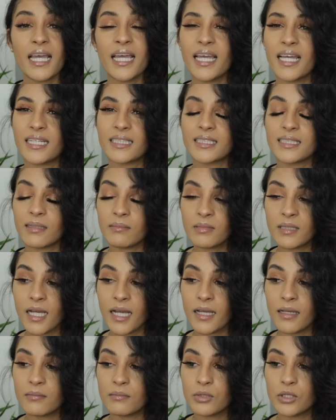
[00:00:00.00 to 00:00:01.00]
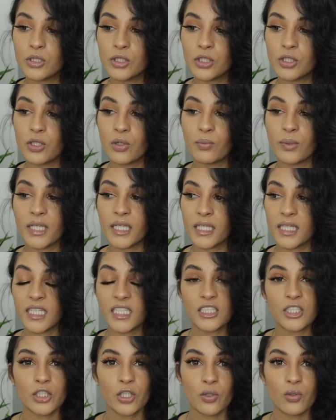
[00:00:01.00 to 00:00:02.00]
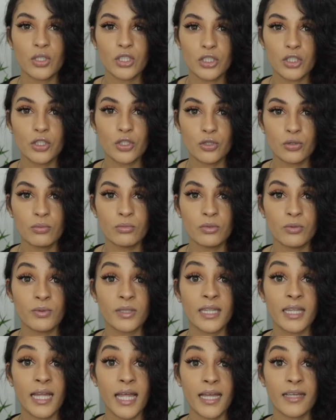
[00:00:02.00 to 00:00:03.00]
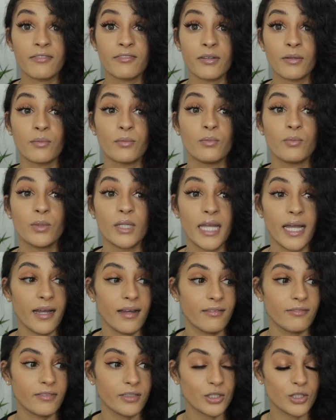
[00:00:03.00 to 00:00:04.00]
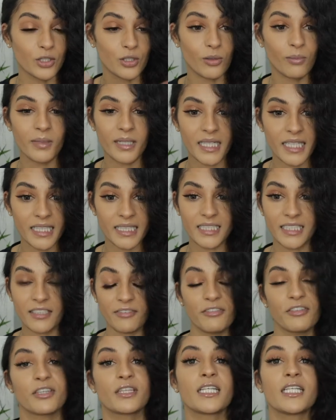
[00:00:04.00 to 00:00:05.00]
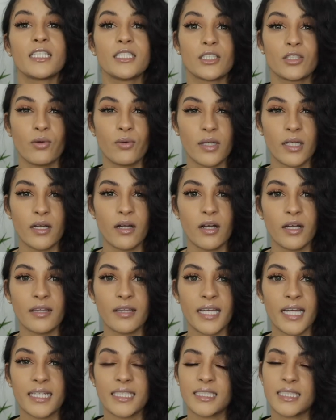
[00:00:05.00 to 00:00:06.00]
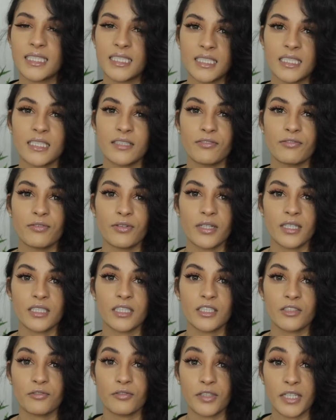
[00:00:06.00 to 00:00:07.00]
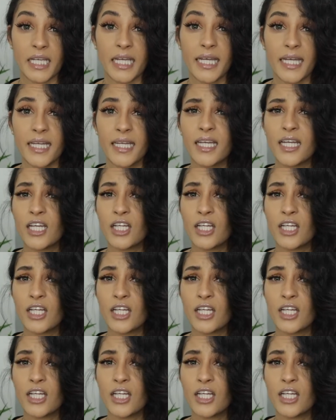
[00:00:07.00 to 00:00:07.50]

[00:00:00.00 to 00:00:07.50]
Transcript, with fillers: And sometimes, we can get so consumed with life and we have so many different things going on that it's easy for us to forget.